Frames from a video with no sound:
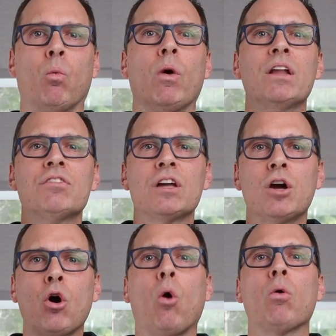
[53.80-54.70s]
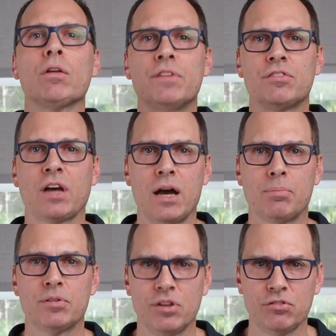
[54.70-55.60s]
what is the goal of this
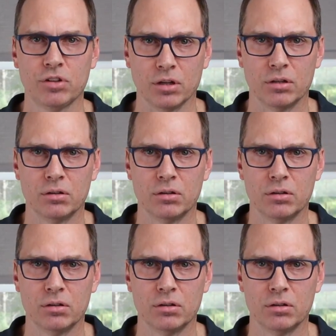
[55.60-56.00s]
composition?